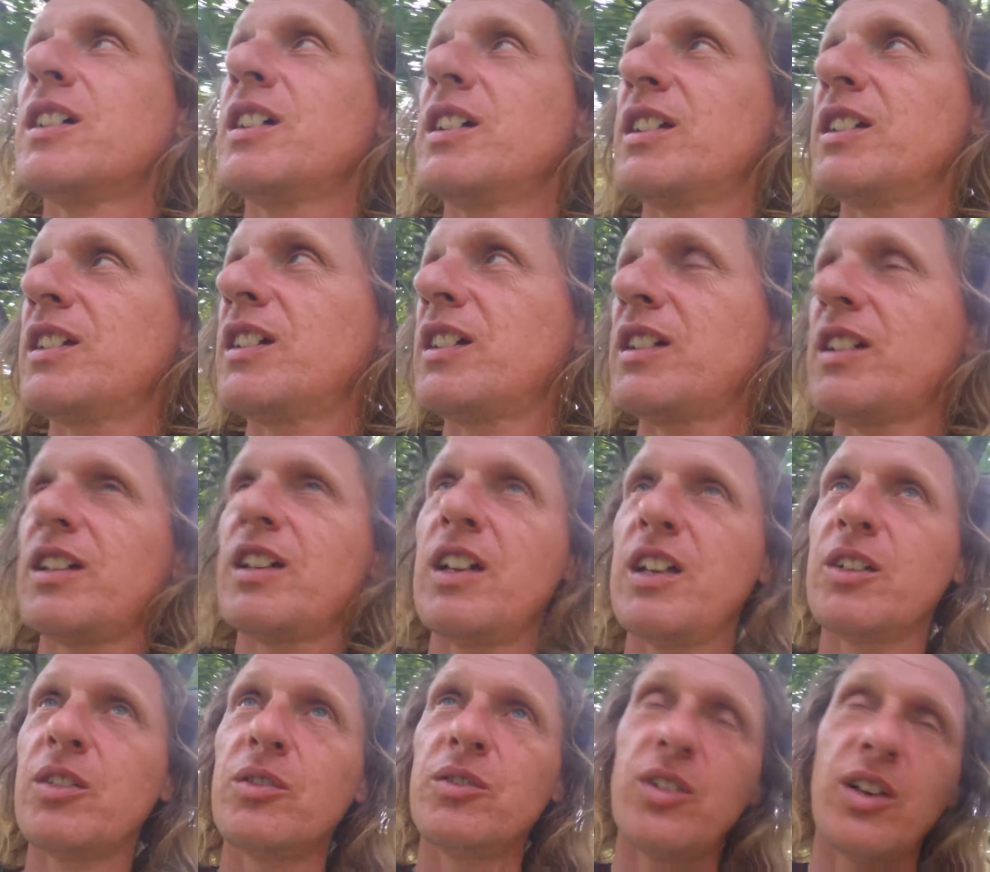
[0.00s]
and uh,
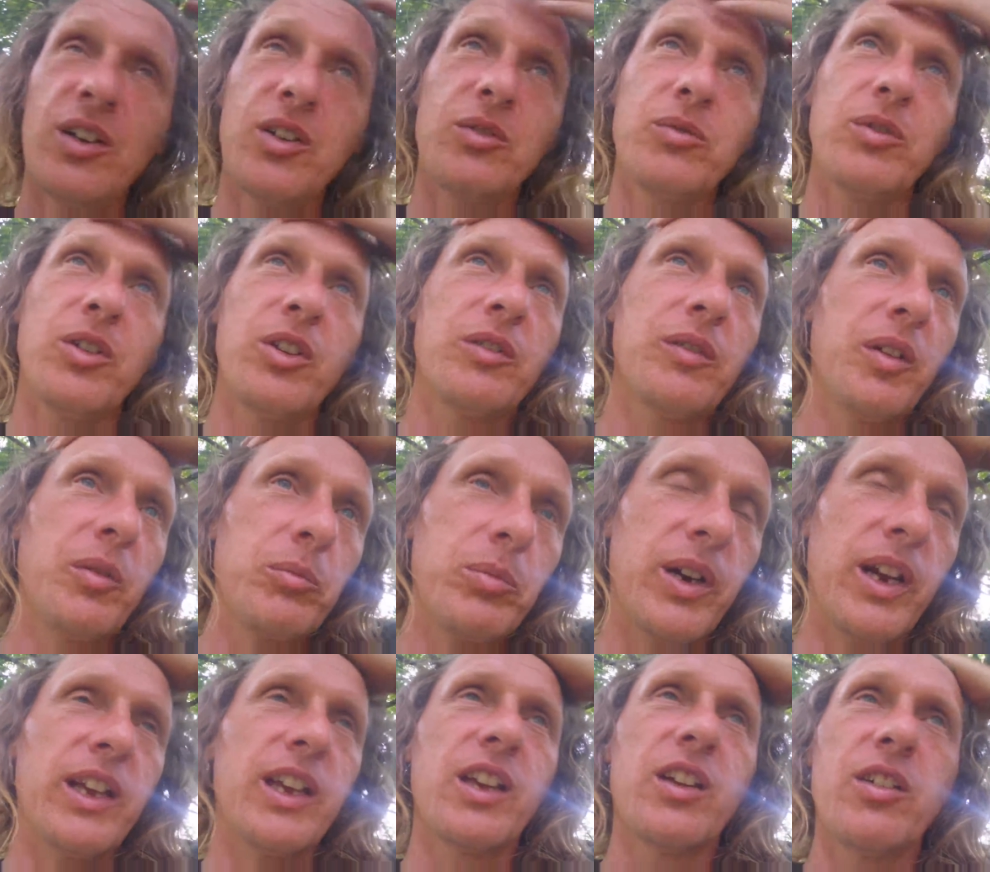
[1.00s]
I don't, I don't run around
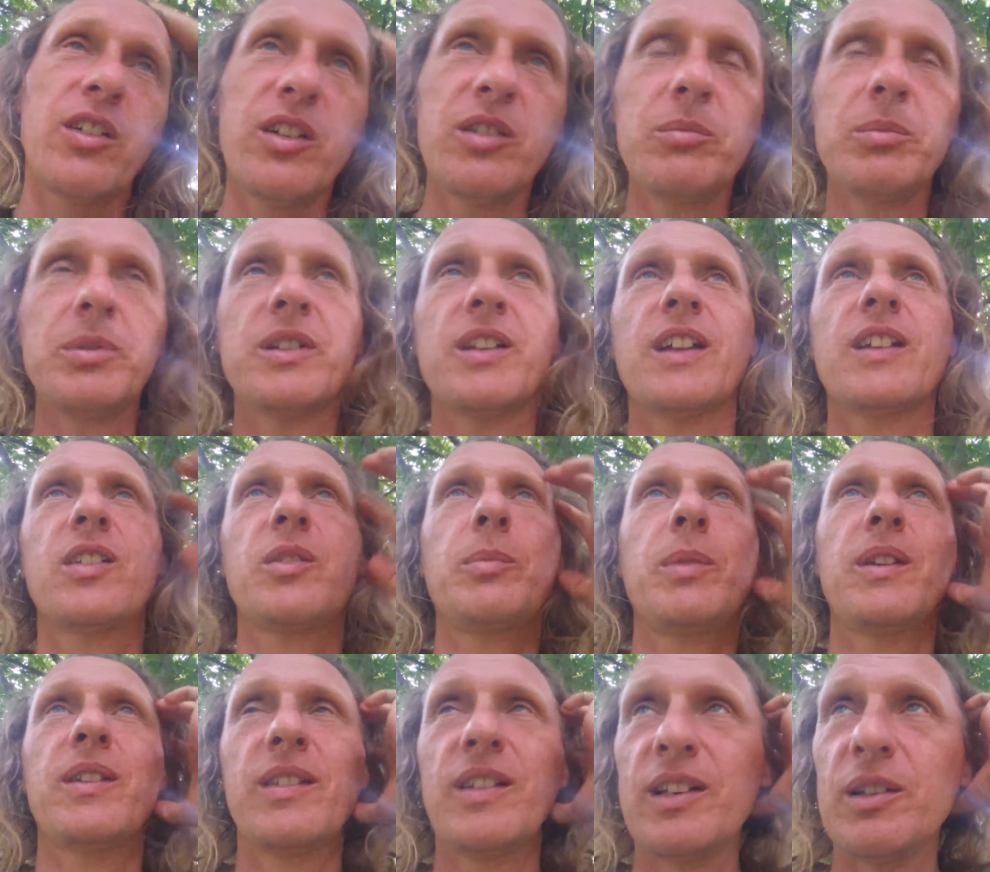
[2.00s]
bragging on it, but that's
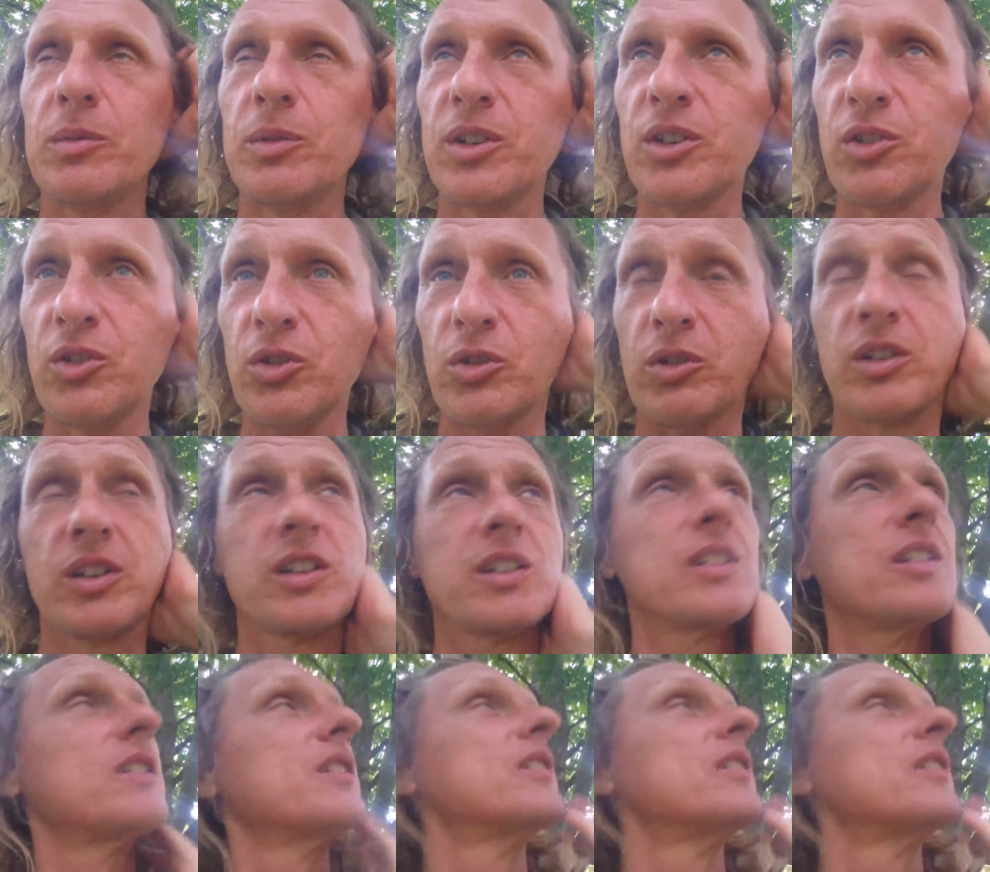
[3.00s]
basically what it took,